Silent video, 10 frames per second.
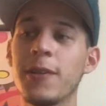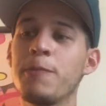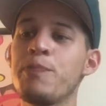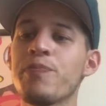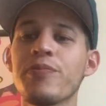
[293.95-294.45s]

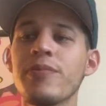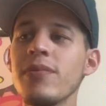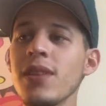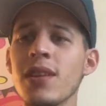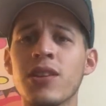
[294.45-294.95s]
And
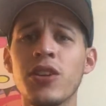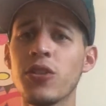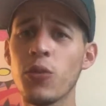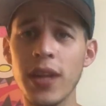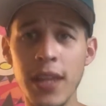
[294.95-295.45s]
you know,
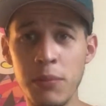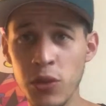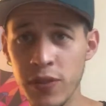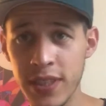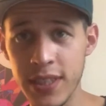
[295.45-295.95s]
the way they
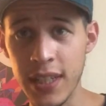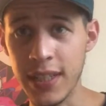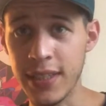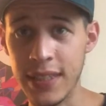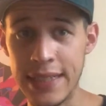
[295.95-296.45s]
move
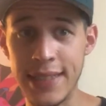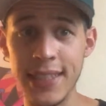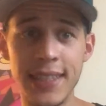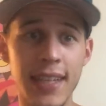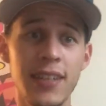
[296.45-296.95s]
in
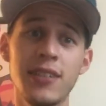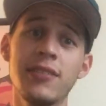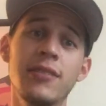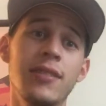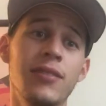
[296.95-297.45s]

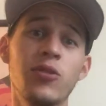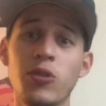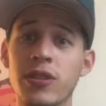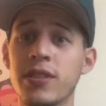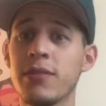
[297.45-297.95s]
detail, of
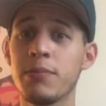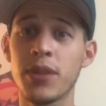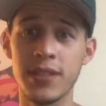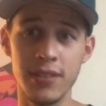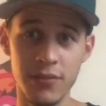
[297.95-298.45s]
course, the
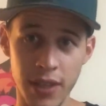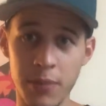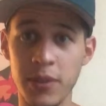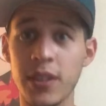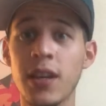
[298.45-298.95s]
president's
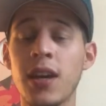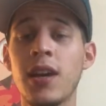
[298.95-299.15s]
family,